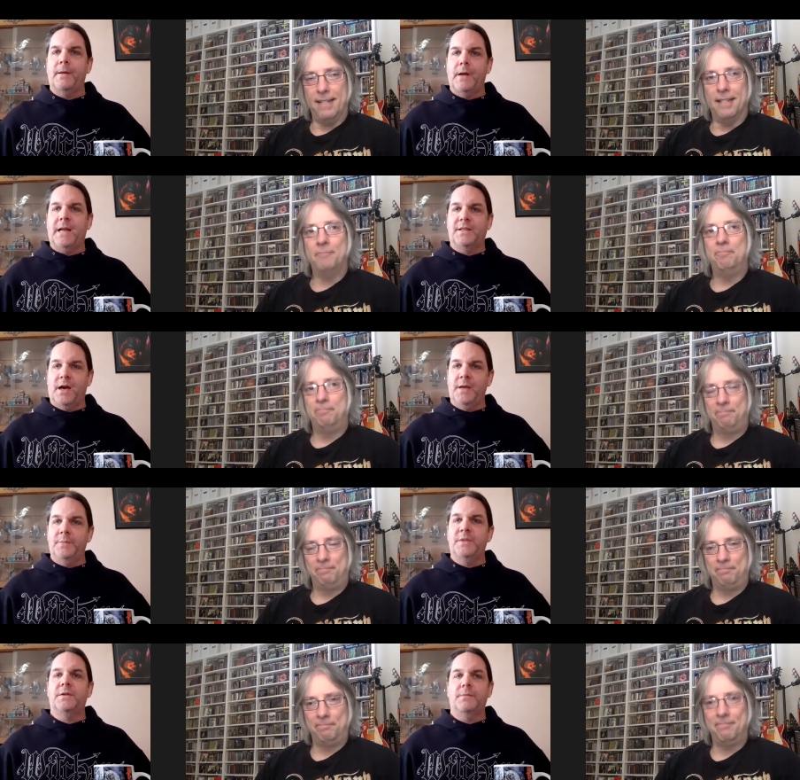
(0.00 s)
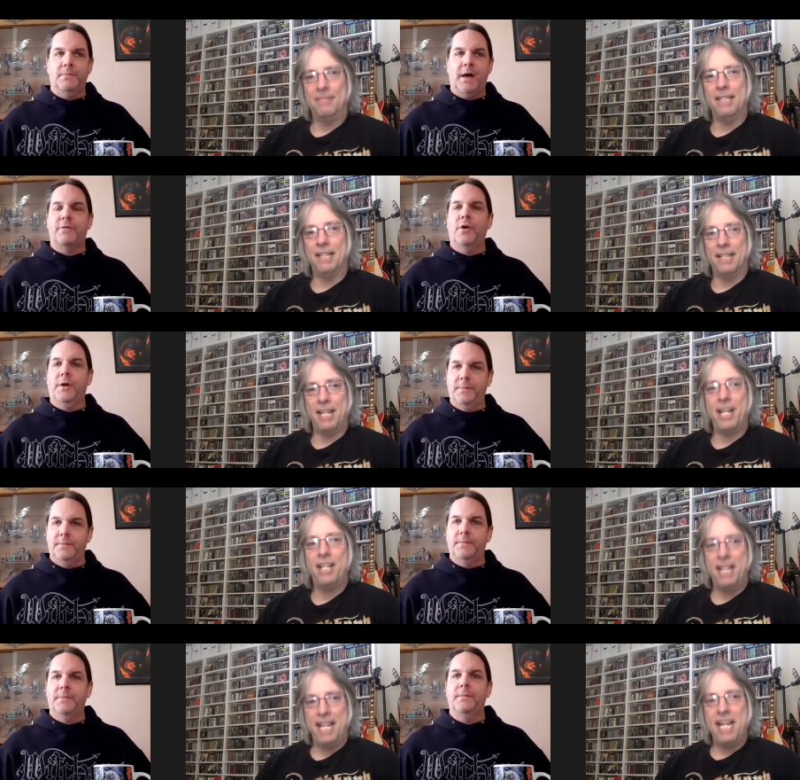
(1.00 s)
Speaker 1: yeah. at times.
Speaker 2: I yeah. thought
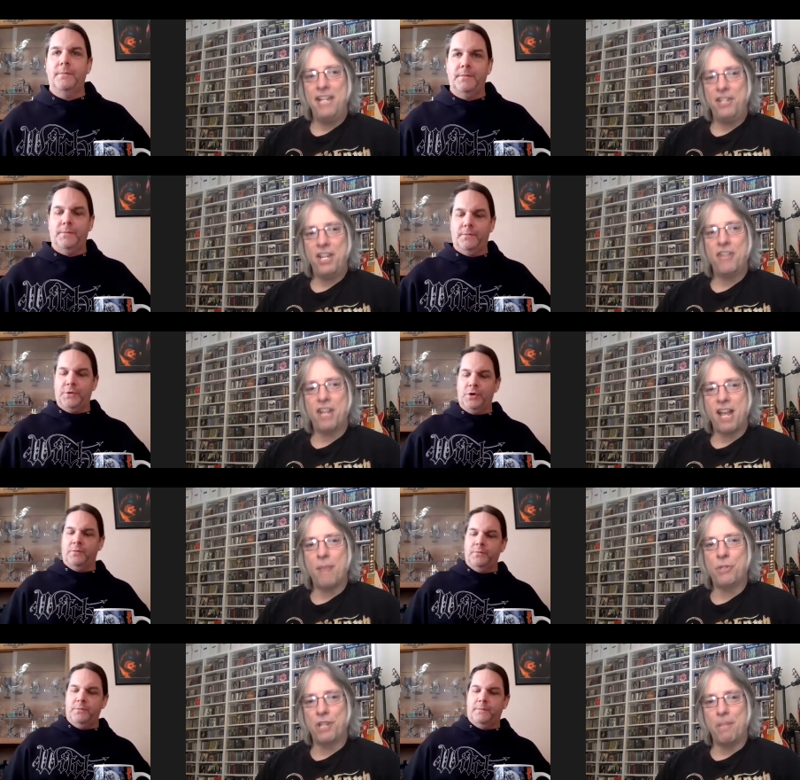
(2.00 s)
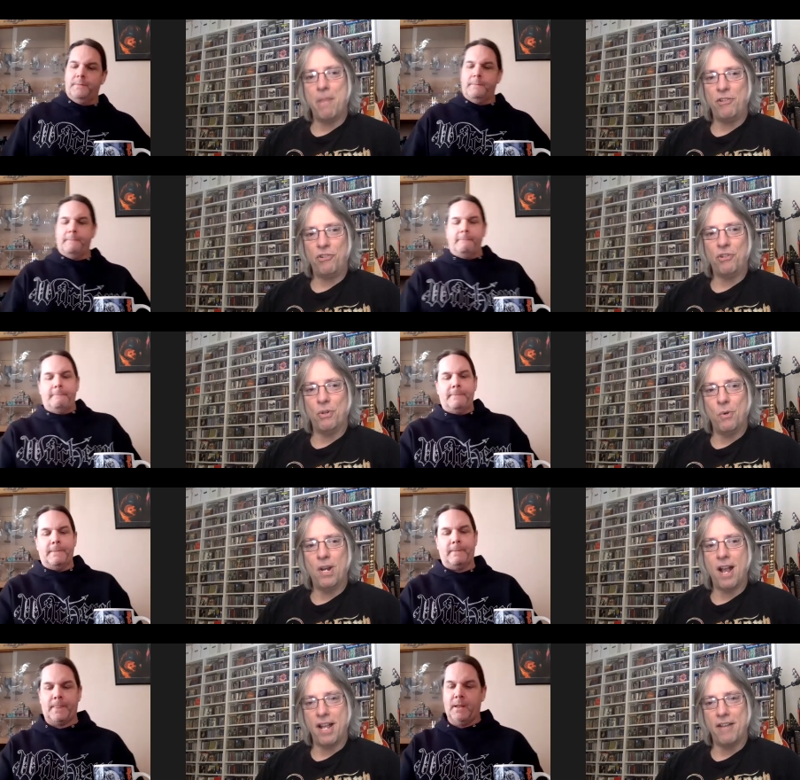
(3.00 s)
he's the other guy I was going to mention who
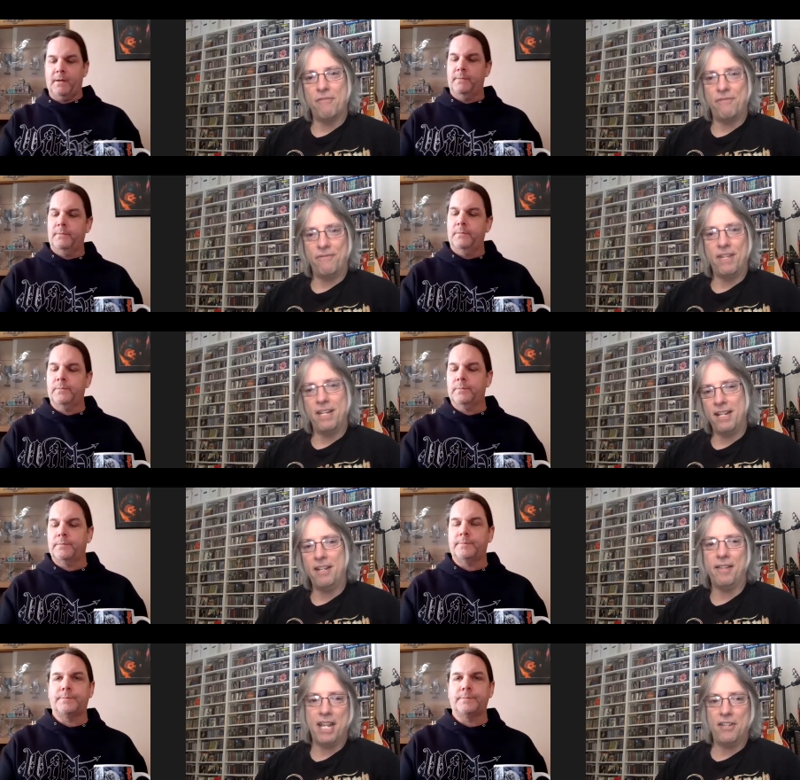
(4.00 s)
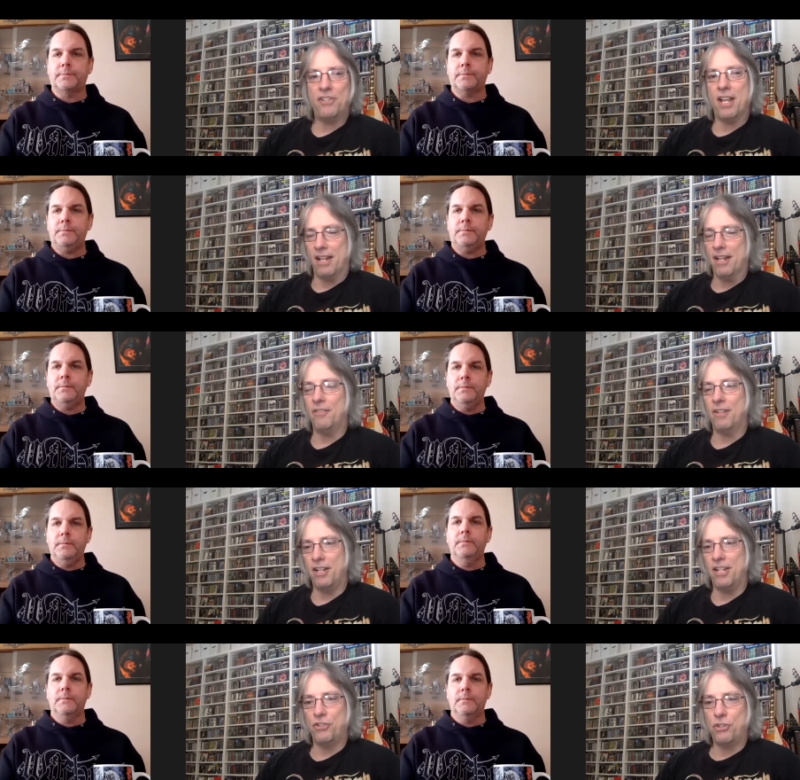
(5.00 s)
kind of he hits uh, on
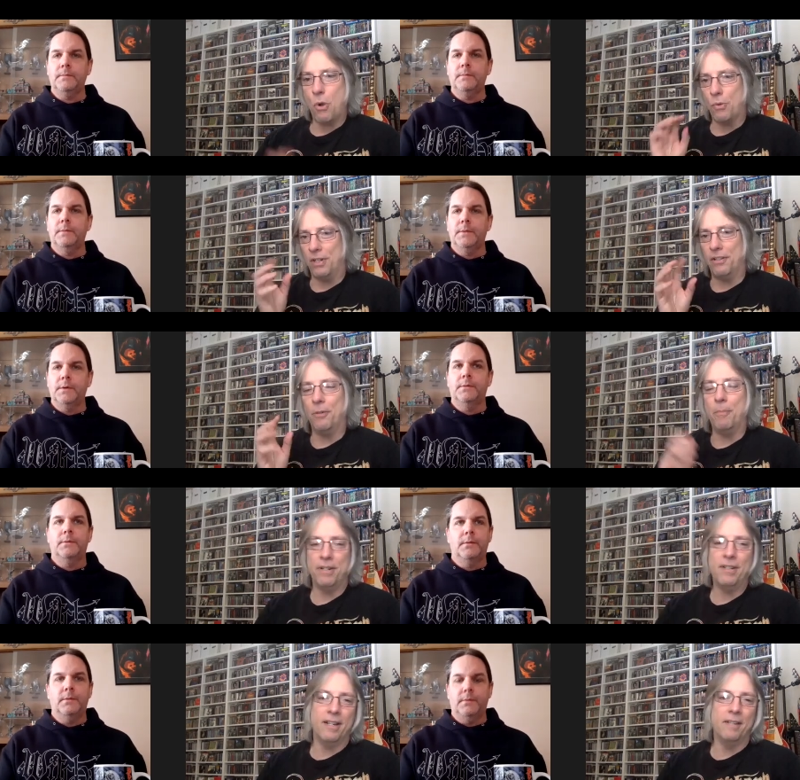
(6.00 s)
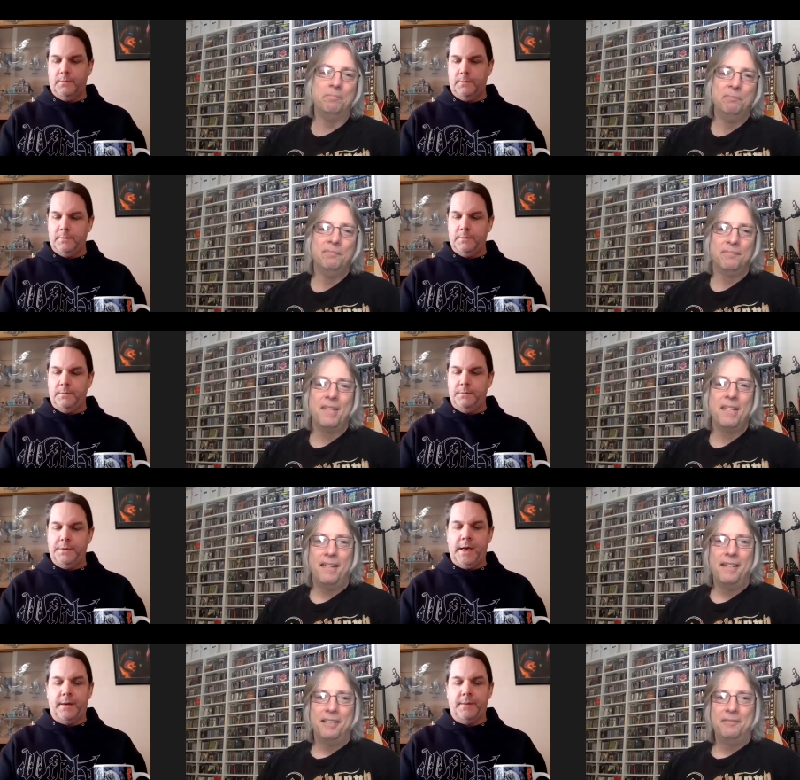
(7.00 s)
his
Speaker 1: tone a little bit. Yeah.
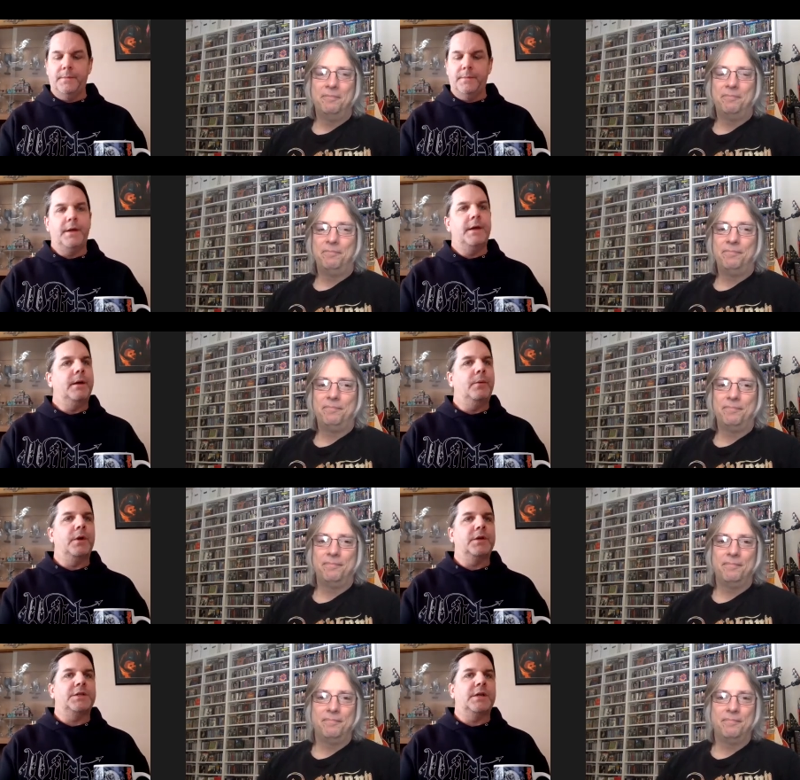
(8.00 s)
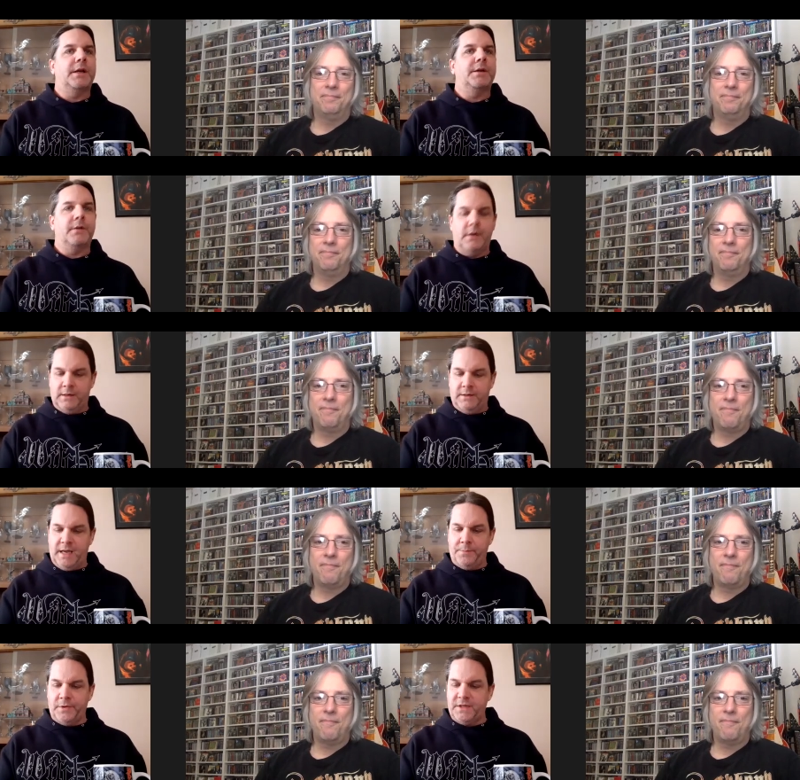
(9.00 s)
Yeah. And what else you got here? Uh,
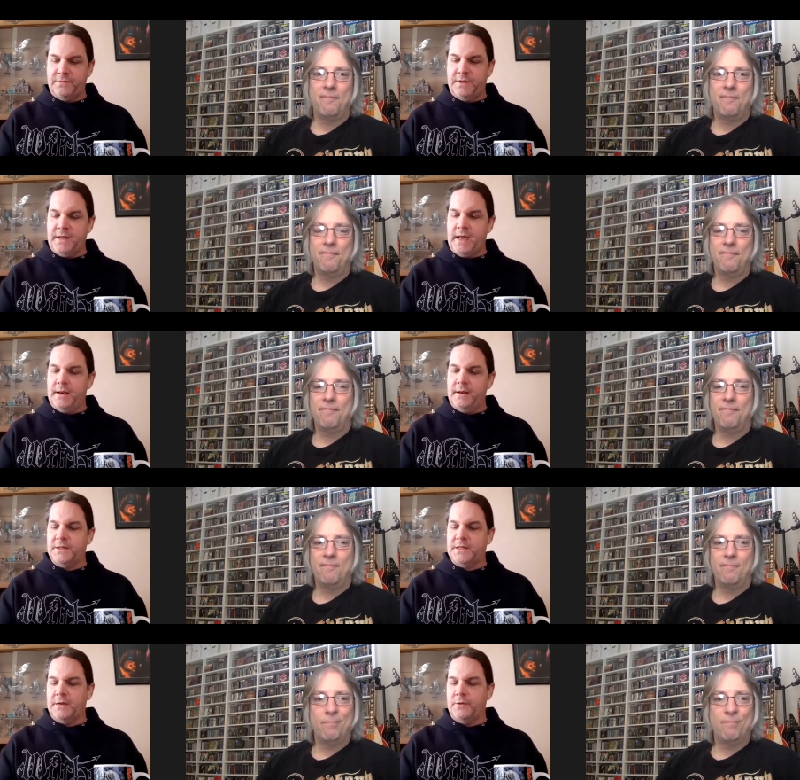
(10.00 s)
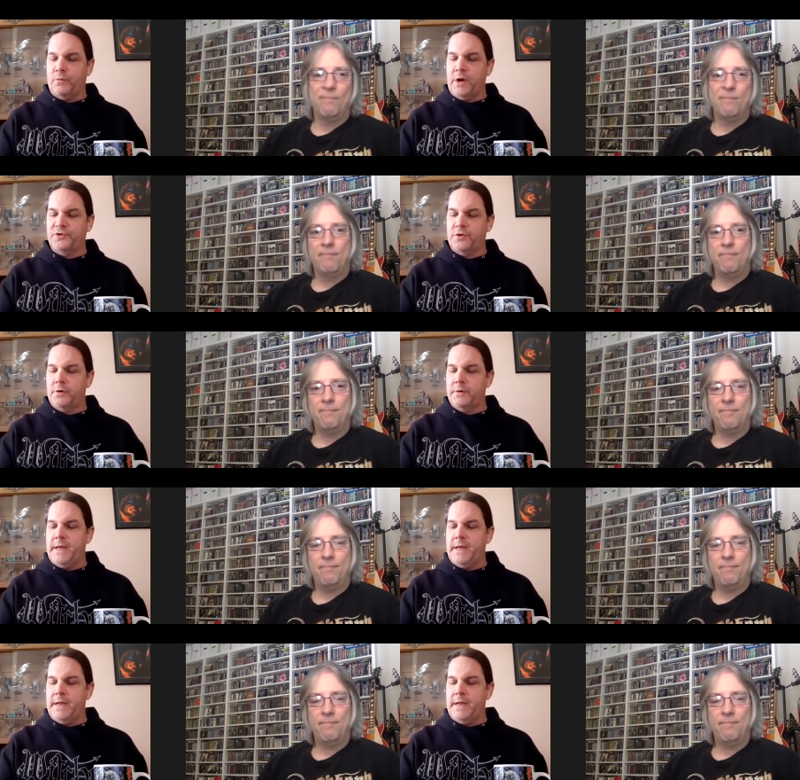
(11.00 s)
Temples of the Dead. It's got the retro